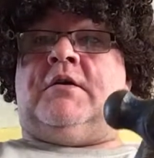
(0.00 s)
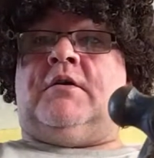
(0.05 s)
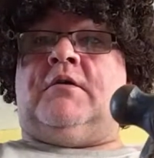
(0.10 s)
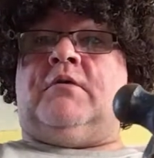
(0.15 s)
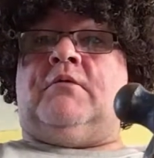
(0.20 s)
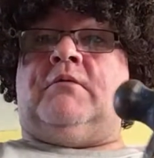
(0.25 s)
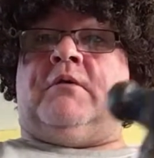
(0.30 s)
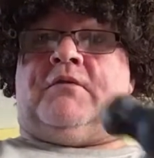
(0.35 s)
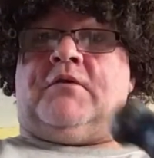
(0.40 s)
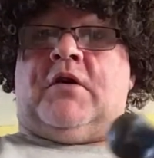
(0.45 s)

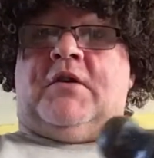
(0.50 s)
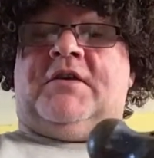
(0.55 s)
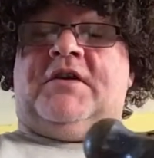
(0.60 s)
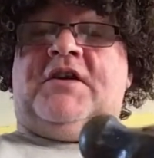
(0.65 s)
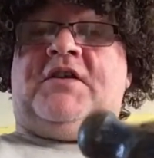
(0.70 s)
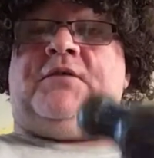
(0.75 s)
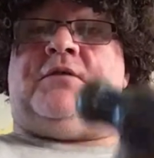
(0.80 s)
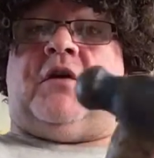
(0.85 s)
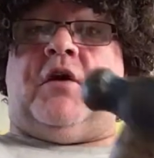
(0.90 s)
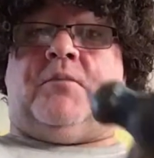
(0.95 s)
We've got
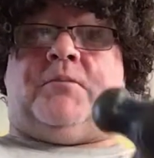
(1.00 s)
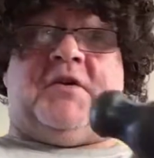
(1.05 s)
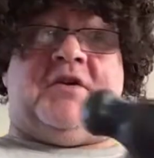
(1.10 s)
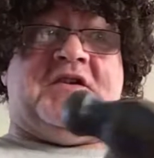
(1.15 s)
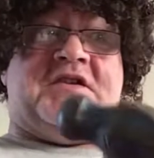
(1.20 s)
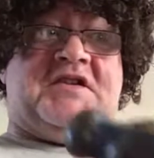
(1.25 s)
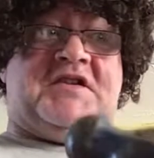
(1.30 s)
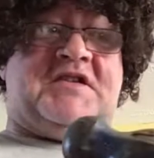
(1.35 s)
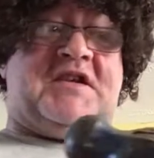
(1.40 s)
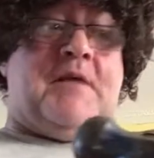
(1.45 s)
this for helping us
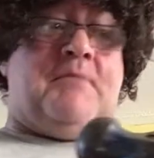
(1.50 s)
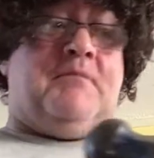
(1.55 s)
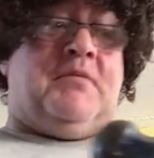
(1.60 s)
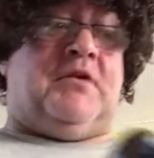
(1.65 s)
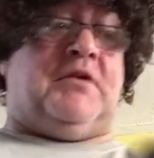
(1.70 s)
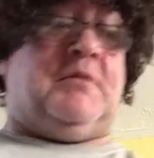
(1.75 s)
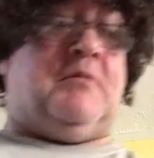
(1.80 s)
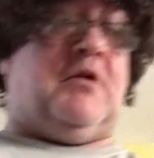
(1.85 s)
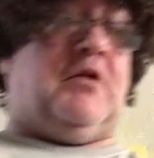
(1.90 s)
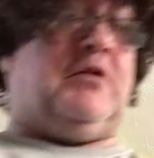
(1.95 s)
assemble
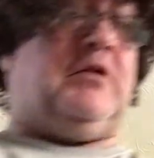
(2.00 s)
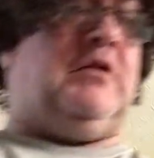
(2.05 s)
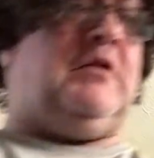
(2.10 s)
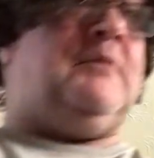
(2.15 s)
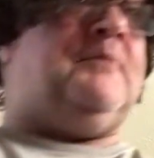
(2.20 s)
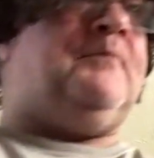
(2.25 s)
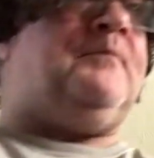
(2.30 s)
the model.